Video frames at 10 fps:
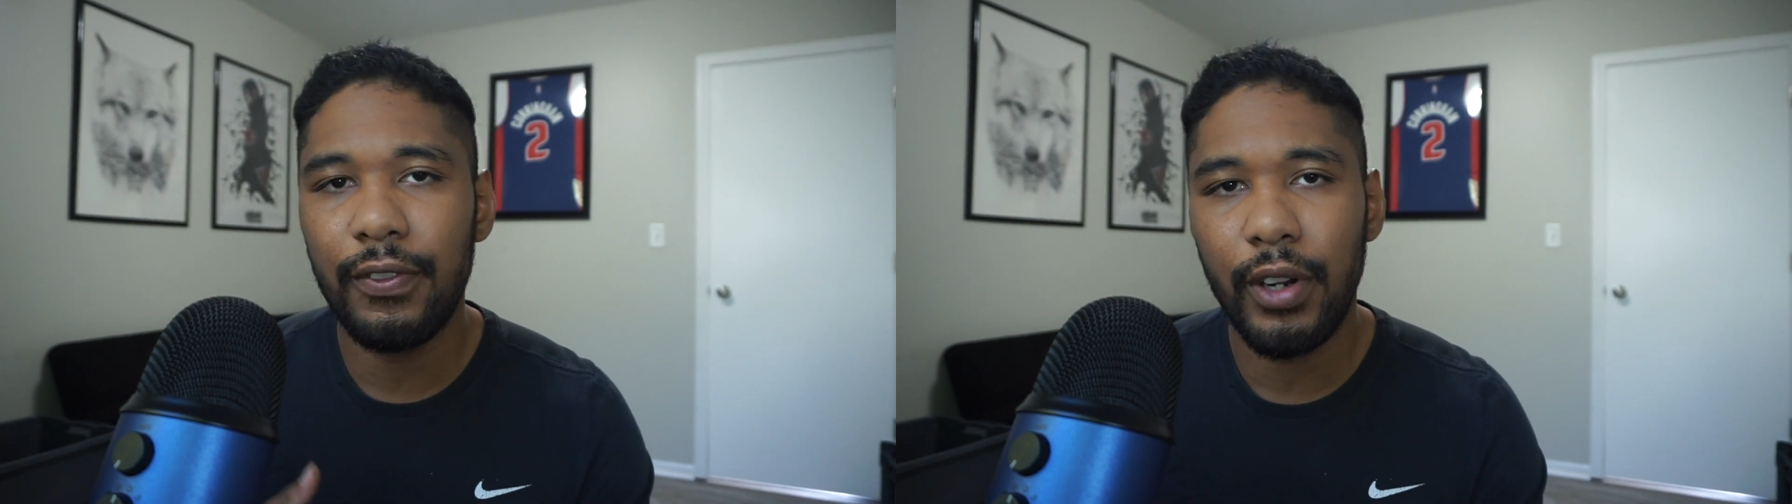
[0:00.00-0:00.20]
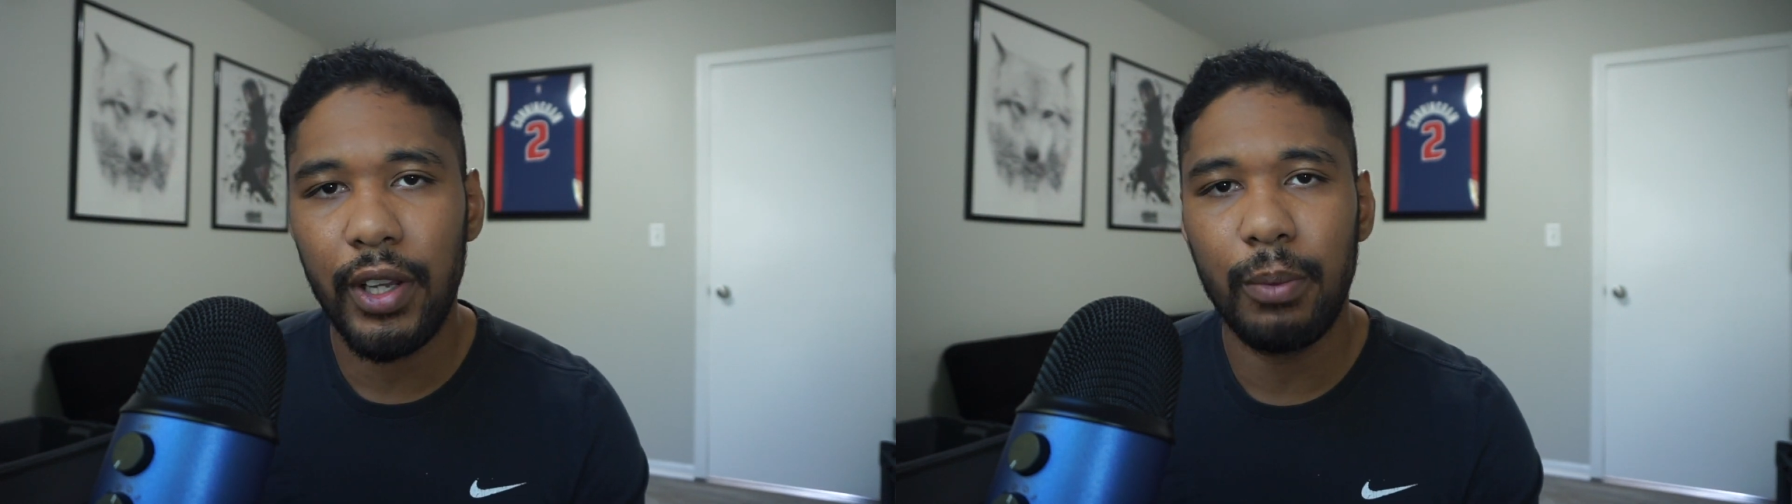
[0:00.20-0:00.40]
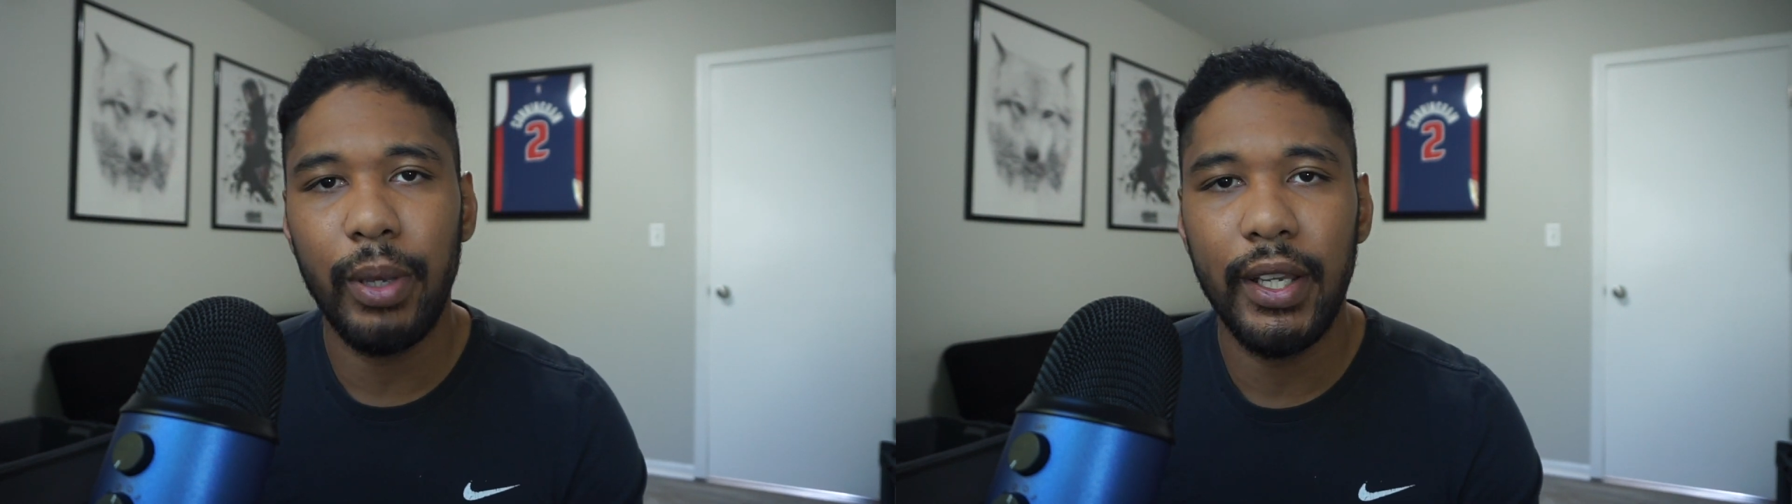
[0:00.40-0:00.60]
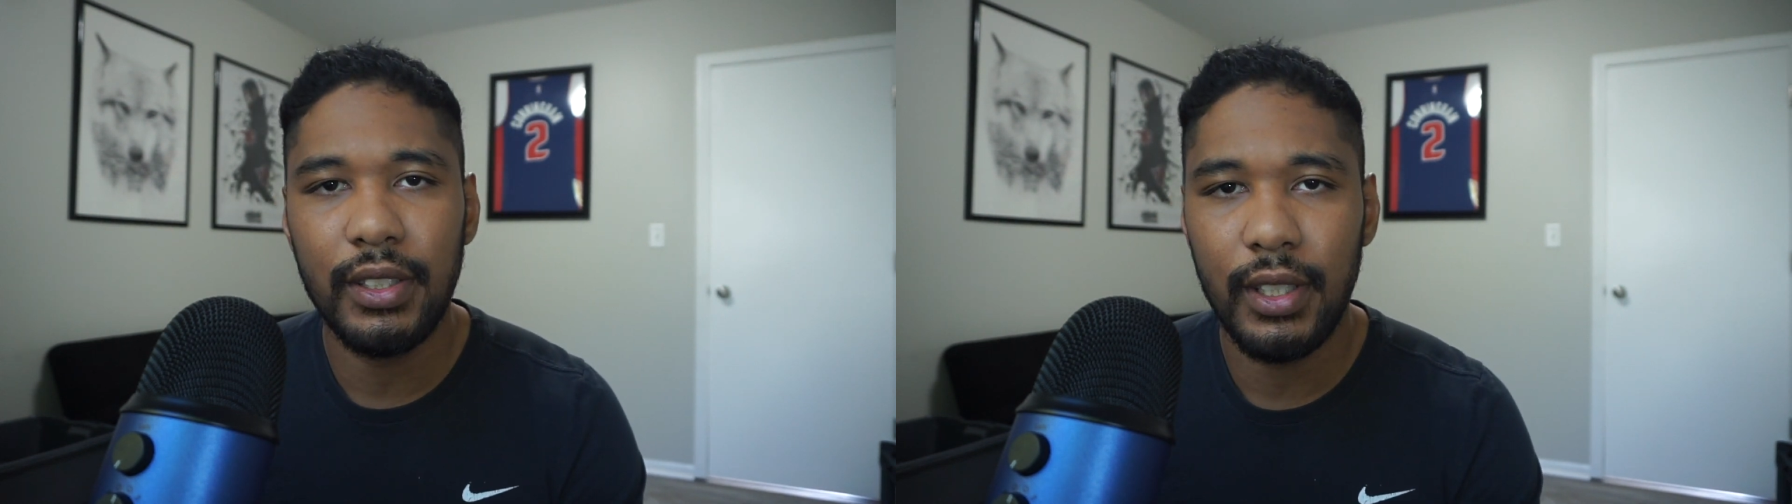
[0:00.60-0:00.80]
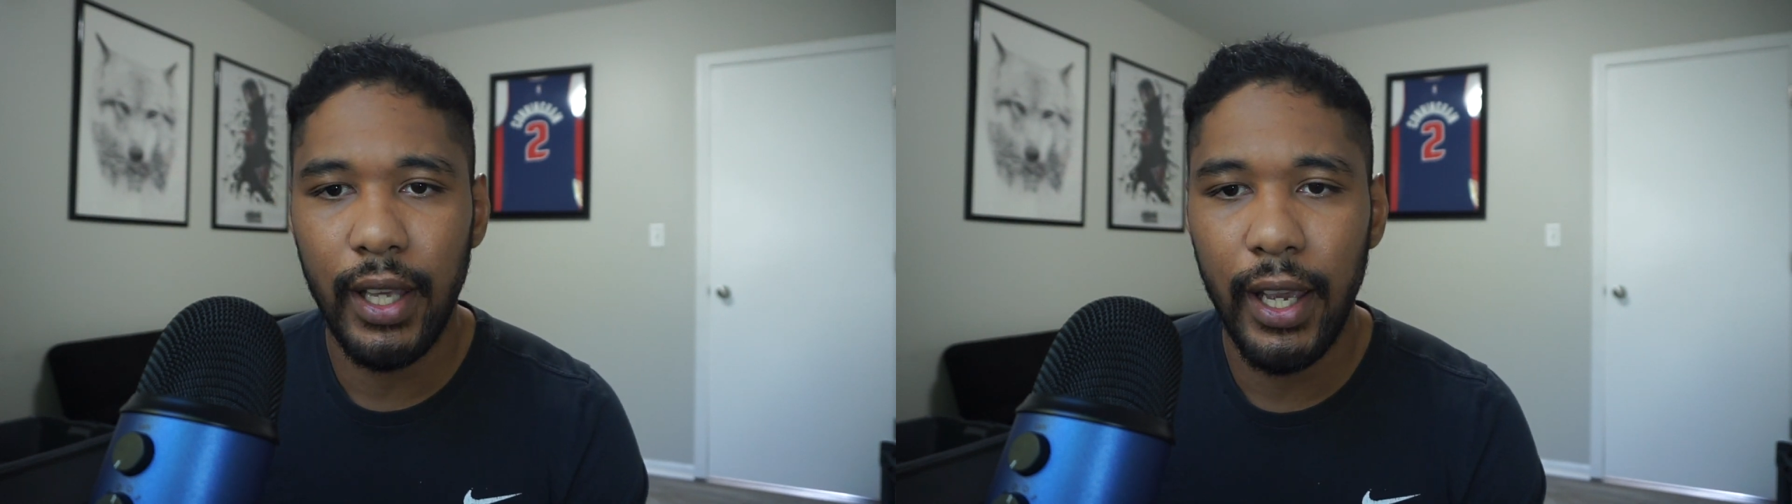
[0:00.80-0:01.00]
figure out the
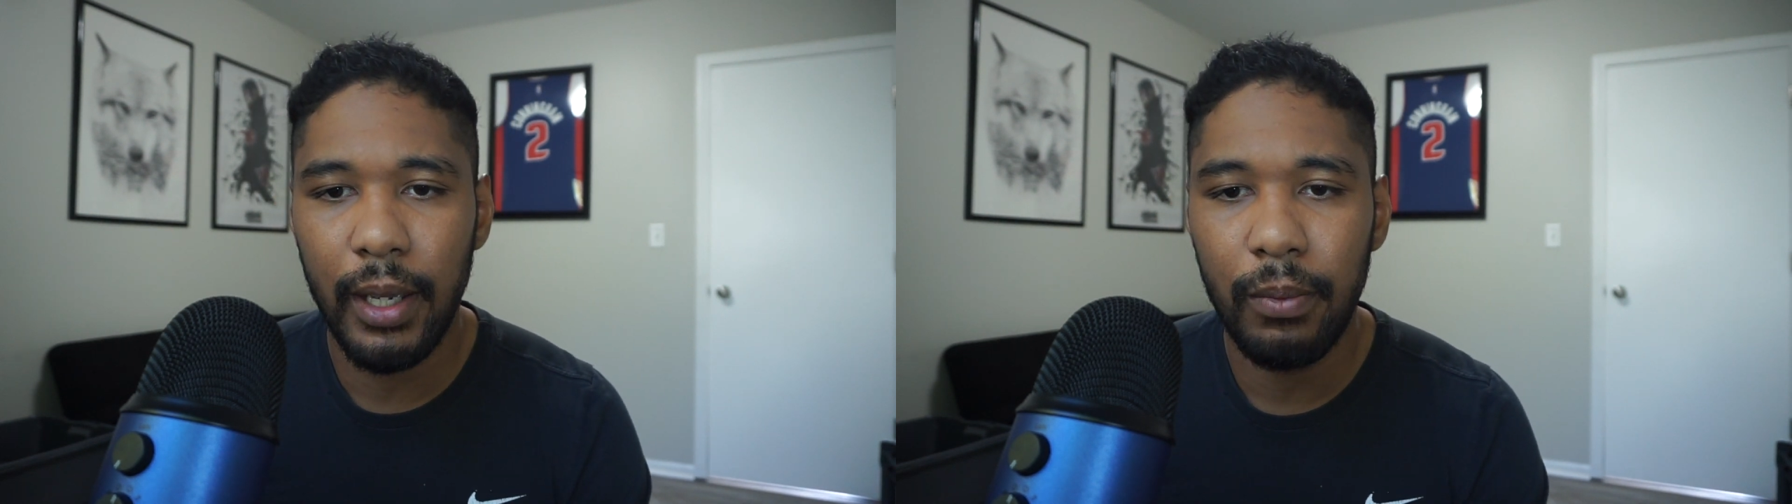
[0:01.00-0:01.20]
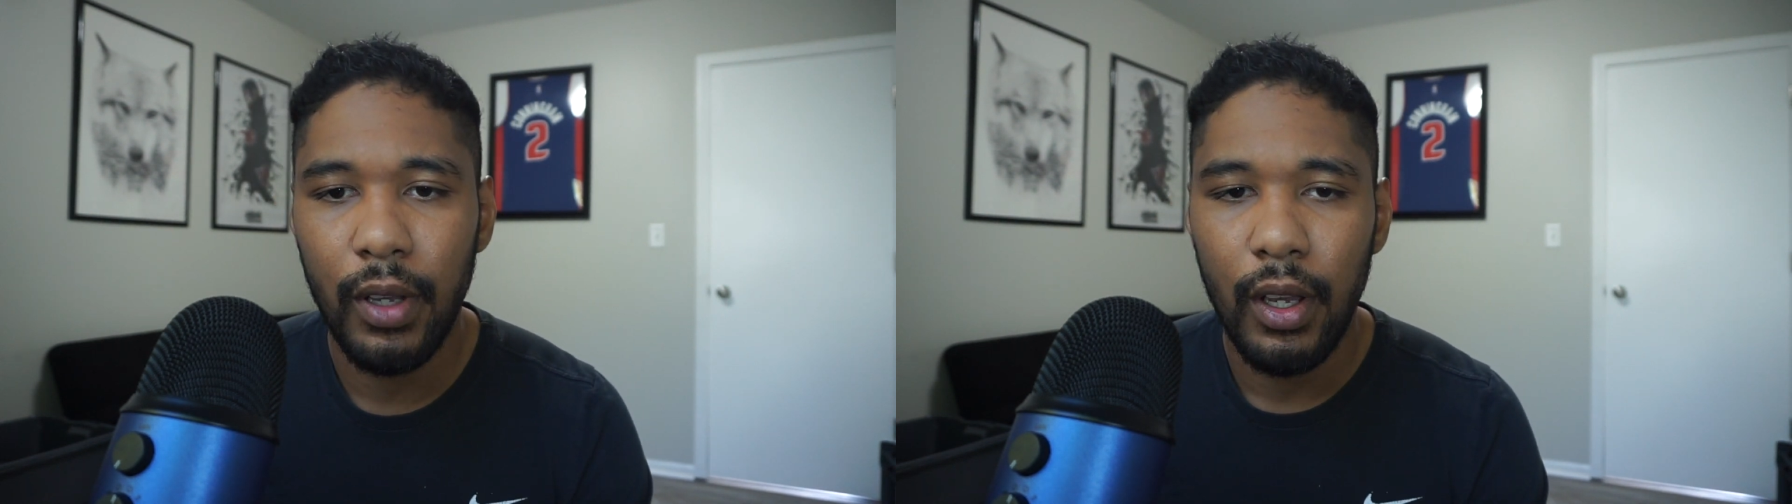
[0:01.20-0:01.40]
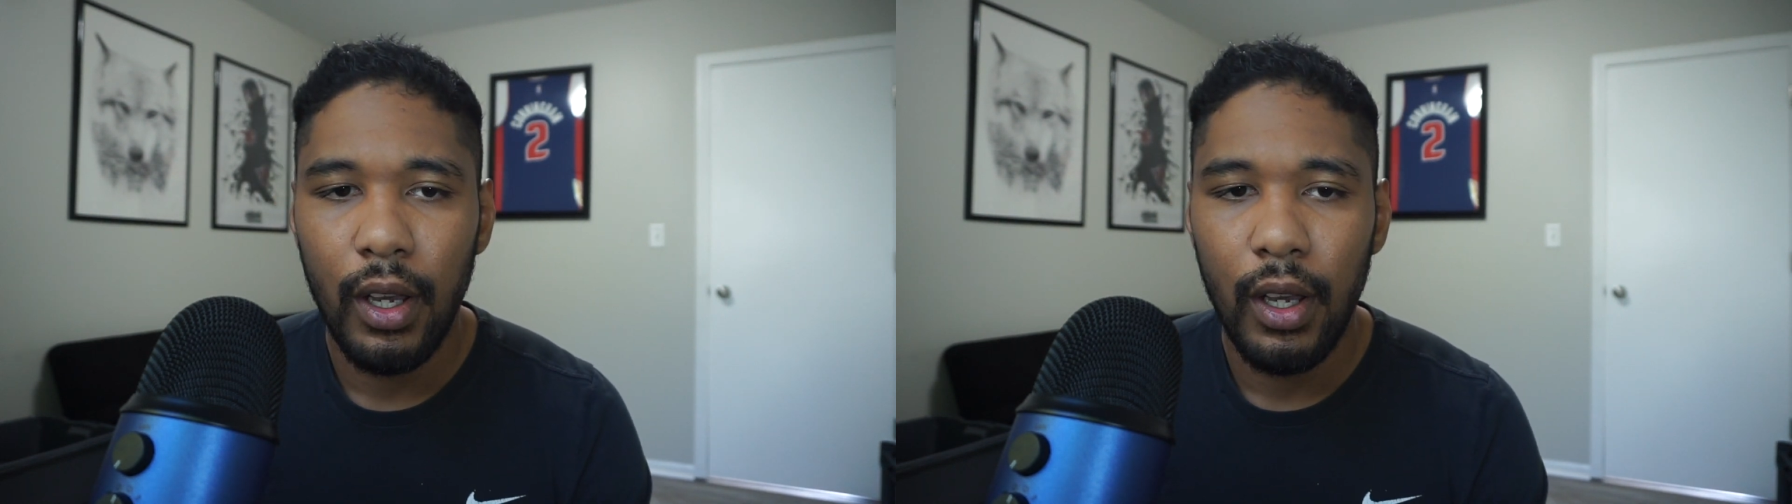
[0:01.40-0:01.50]
pace of the game.